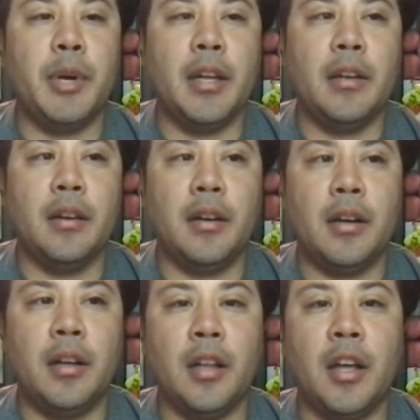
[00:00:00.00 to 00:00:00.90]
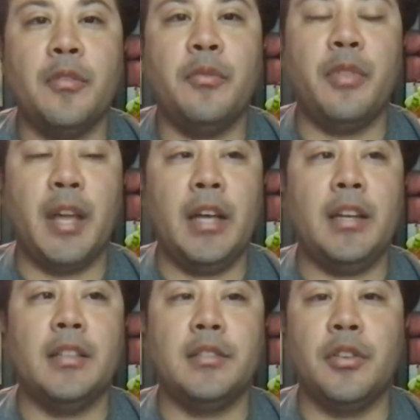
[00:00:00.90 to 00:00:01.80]
But a lot of
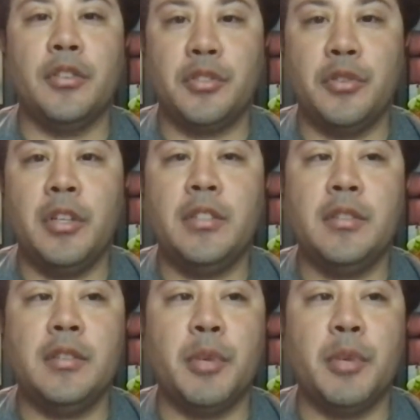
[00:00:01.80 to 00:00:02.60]
that is on the students,